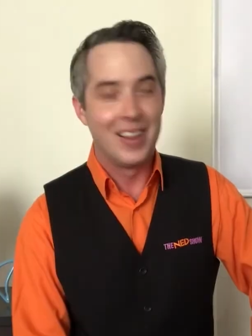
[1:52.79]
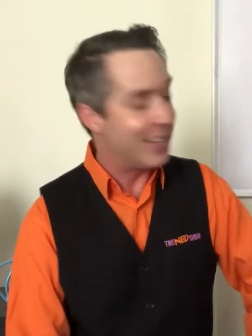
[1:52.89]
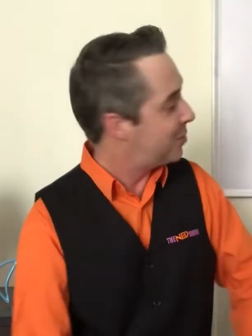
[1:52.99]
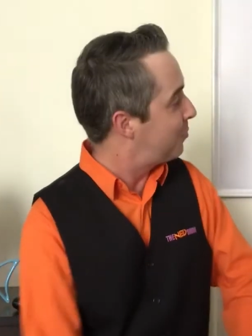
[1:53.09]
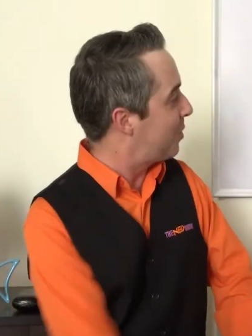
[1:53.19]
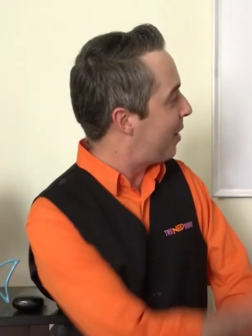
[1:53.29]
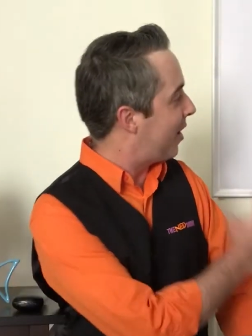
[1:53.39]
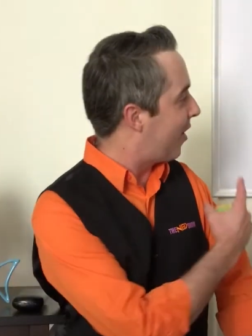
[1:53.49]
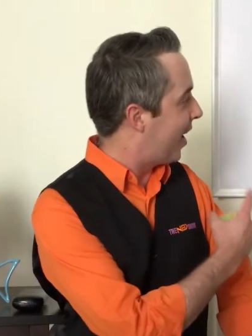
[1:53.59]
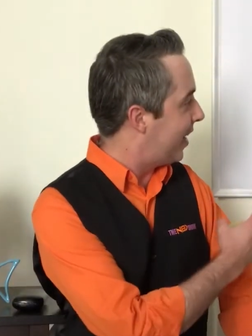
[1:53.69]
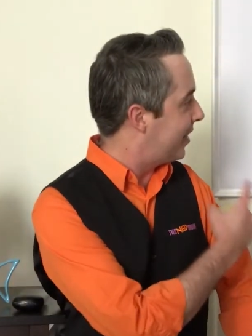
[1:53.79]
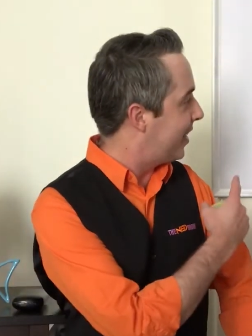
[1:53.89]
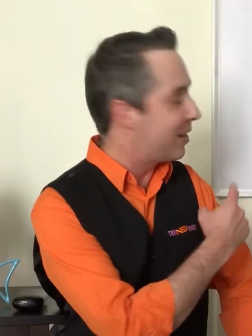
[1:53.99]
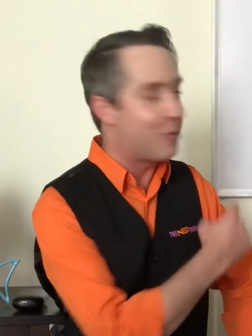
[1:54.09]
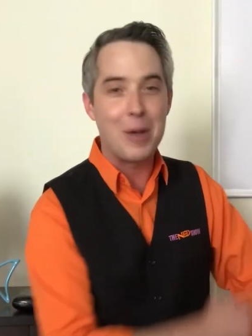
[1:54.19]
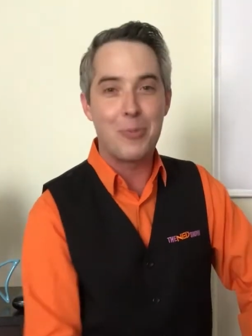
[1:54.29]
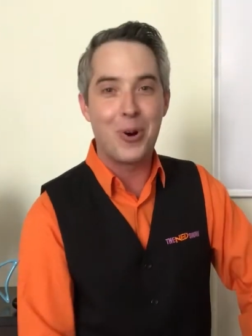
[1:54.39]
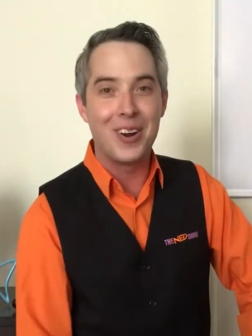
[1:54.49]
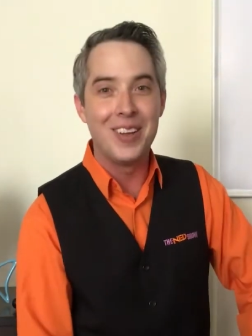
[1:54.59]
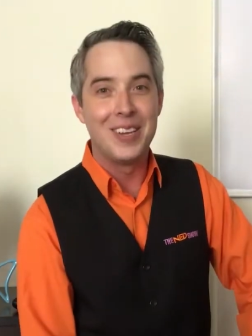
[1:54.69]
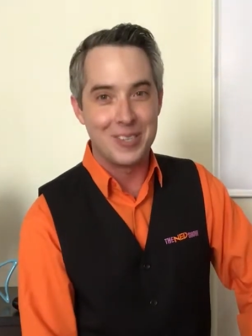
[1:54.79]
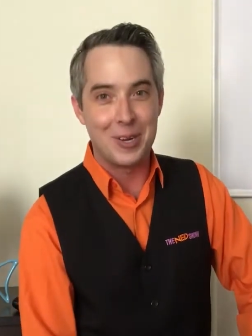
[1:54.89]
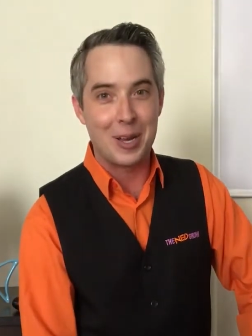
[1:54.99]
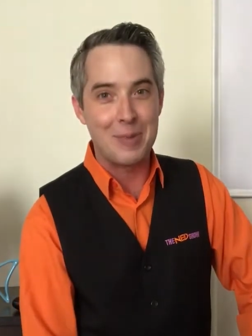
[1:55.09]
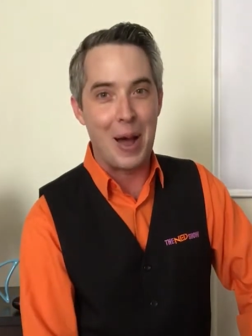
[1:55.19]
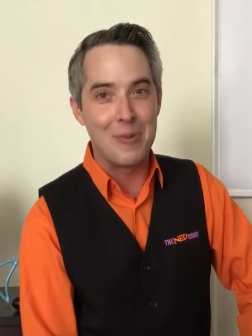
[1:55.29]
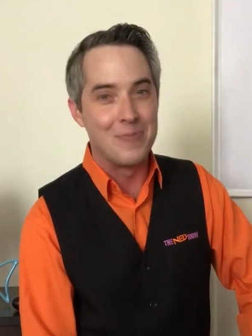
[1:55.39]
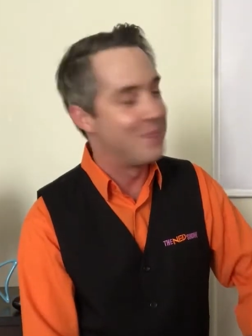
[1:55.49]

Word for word: Let's put them on our handy-dandy whiteboard and check them out.